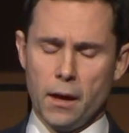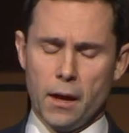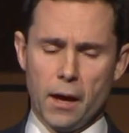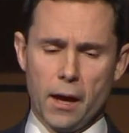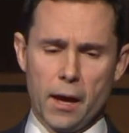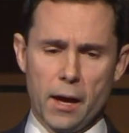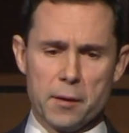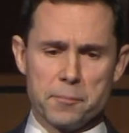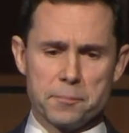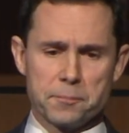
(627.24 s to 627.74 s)

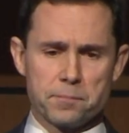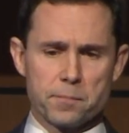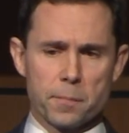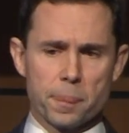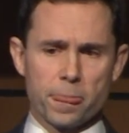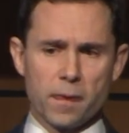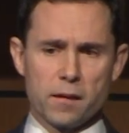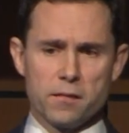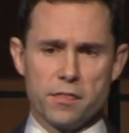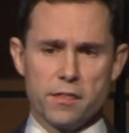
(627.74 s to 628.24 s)
Um,
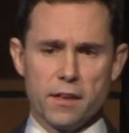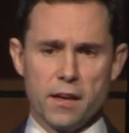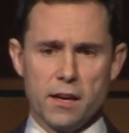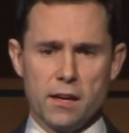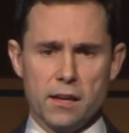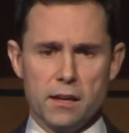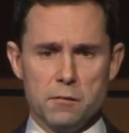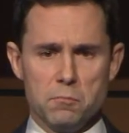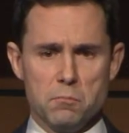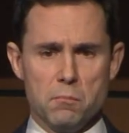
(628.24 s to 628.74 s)

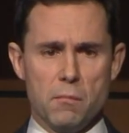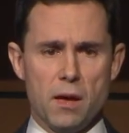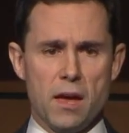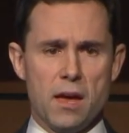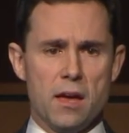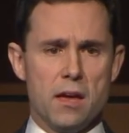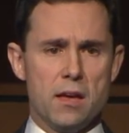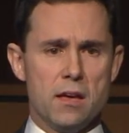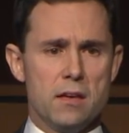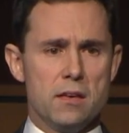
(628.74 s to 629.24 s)
they
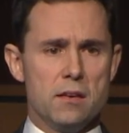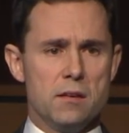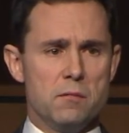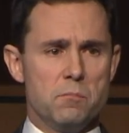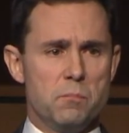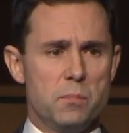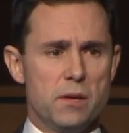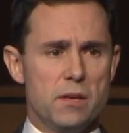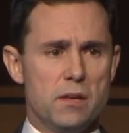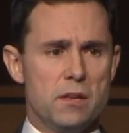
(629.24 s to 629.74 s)
may
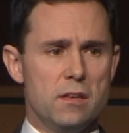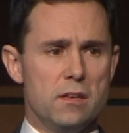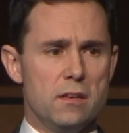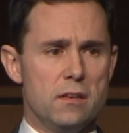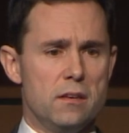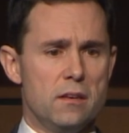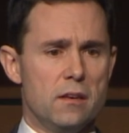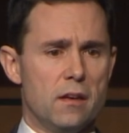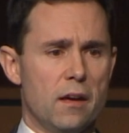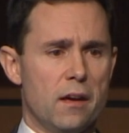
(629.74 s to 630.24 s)

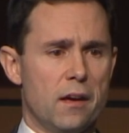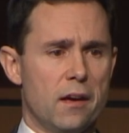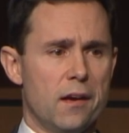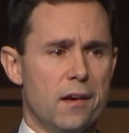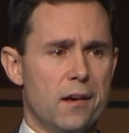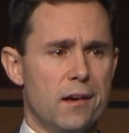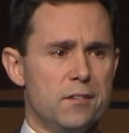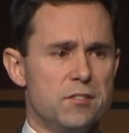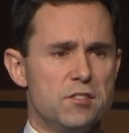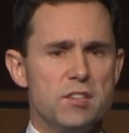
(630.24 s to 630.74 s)
be
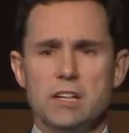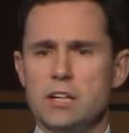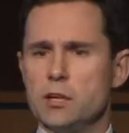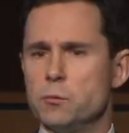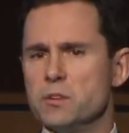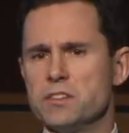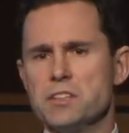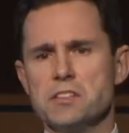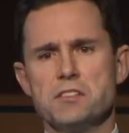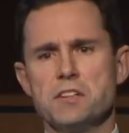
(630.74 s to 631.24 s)
uh, dealing
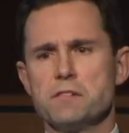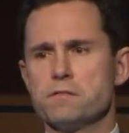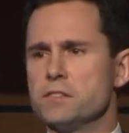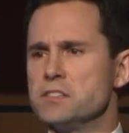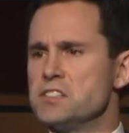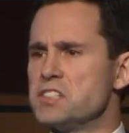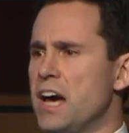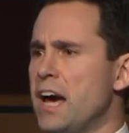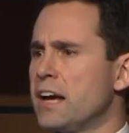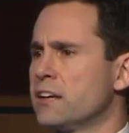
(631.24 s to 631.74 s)
with a
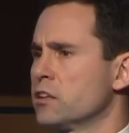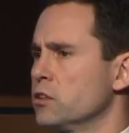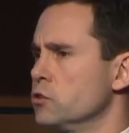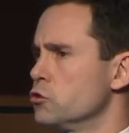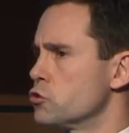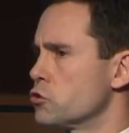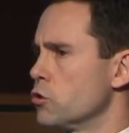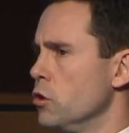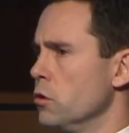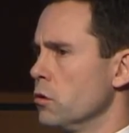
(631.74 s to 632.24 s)
different data
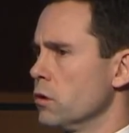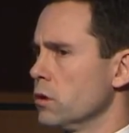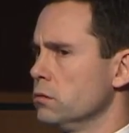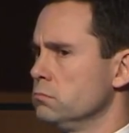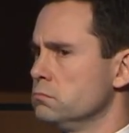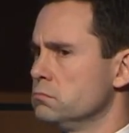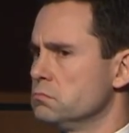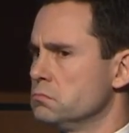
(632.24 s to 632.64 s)
controller